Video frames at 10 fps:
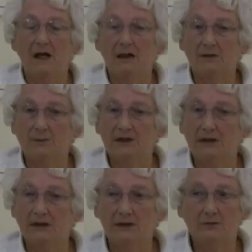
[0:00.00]
And
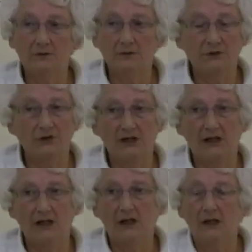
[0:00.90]
being in a
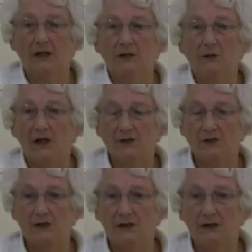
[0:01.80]
wheelchair, you
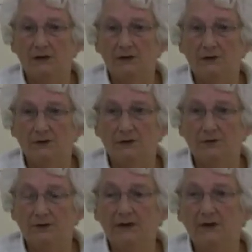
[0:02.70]
actually use
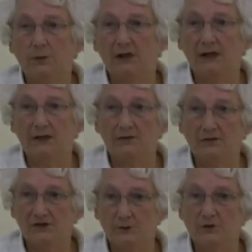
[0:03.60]
your finger play and
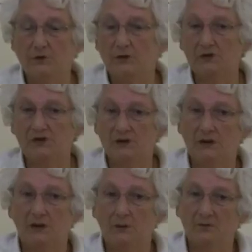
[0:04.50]
wrist movements
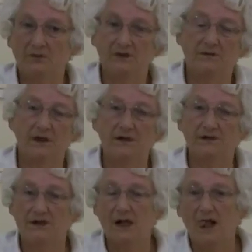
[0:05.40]
and arm
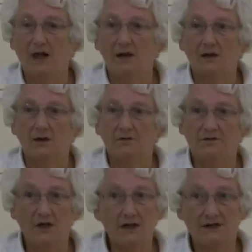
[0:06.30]
defence
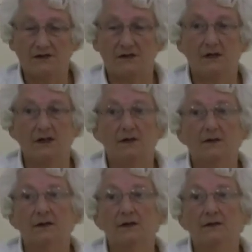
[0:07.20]
faster
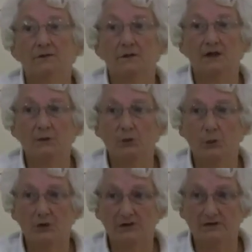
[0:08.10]
than if you're an
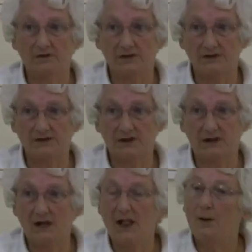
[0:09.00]
able-bodied
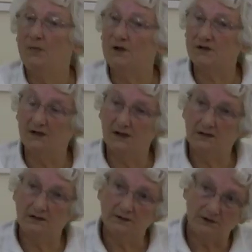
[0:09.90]
fencer, because they
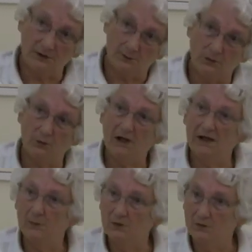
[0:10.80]
can jump
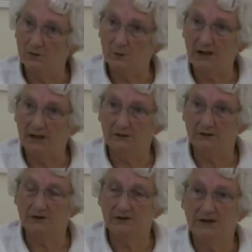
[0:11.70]
away and move about.